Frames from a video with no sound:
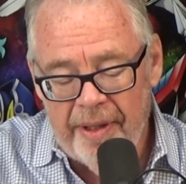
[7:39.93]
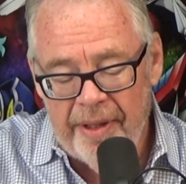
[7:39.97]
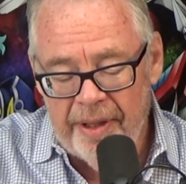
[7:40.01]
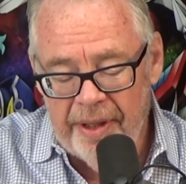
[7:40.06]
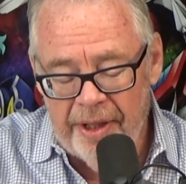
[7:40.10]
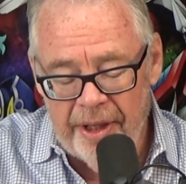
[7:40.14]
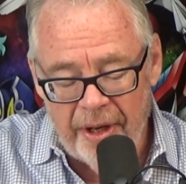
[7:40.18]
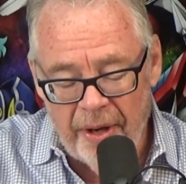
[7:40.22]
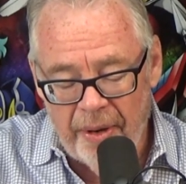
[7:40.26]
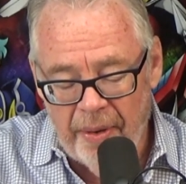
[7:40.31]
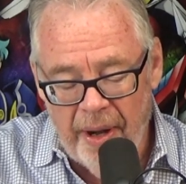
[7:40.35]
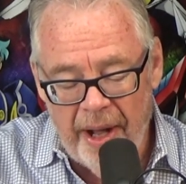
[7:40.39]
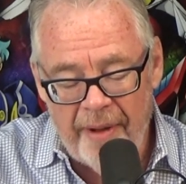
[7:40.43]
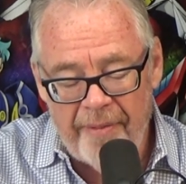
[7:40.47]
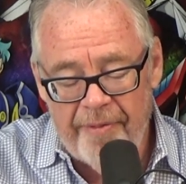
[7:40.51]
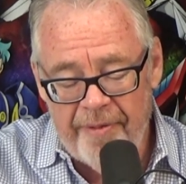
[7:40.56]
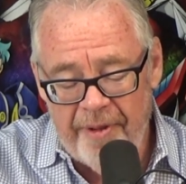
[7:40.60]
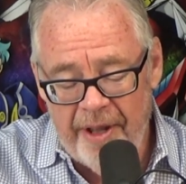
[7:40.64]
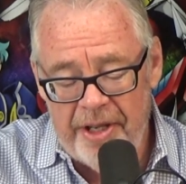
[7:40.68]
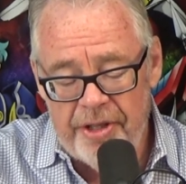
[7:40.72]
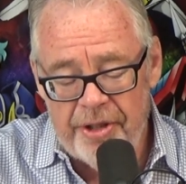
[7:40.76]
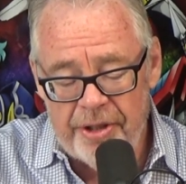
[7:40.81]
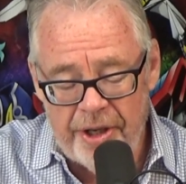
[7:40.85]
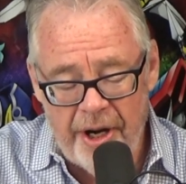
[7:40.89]
You know, a
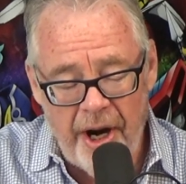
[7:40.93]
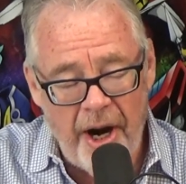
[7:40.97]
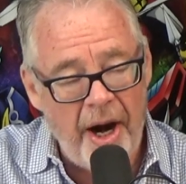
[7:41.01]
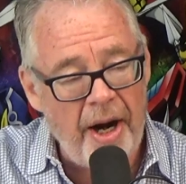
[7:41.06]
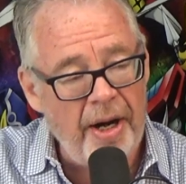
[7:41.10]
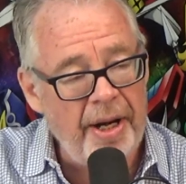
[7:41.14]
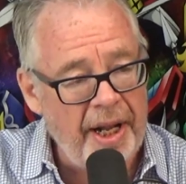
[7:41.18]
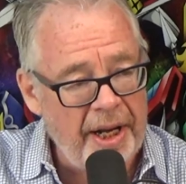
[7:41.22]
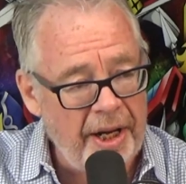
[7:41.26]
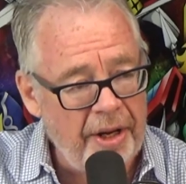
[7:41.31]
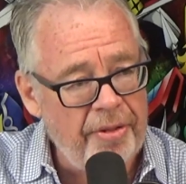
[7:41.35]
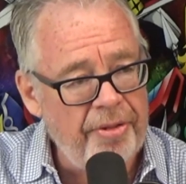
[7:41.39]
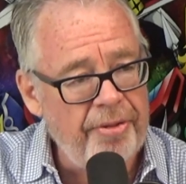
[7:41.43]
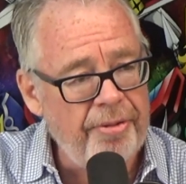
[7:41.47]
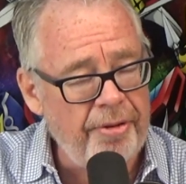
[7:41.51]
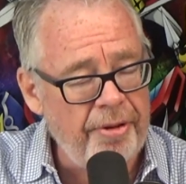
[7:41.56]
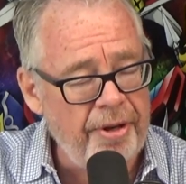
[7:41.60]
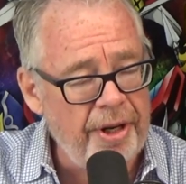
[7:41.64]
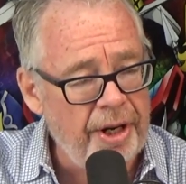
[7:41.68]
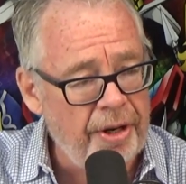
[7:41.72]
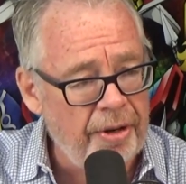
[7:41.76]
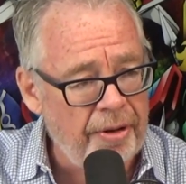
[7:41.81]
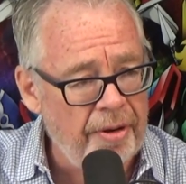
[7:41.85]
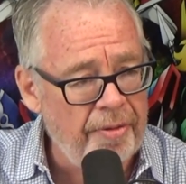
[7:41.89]
face card and a
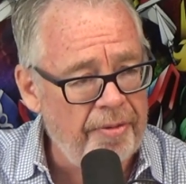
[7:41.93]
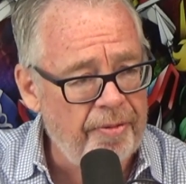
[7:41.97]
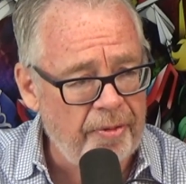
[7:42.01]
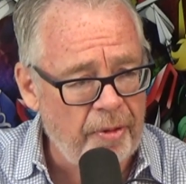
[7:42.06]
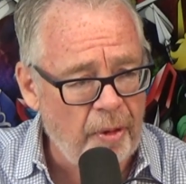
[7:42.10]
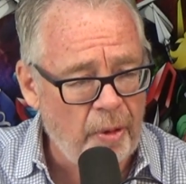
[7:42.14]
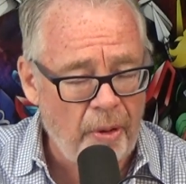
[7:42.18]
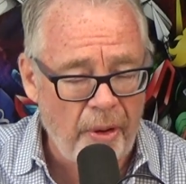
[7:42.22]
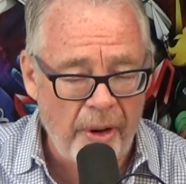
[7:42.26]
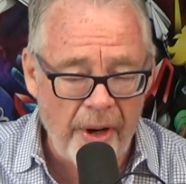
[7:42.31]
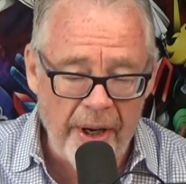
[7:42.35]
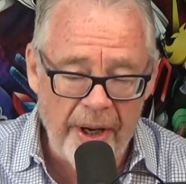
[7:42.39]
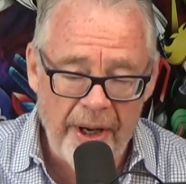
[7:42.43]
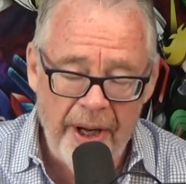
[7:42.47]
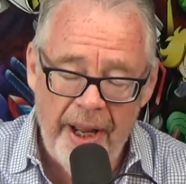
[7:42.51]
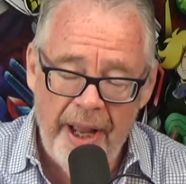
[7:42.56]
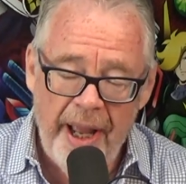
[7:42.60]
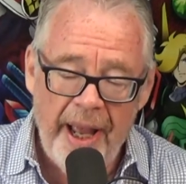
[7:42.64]
3 or a 4.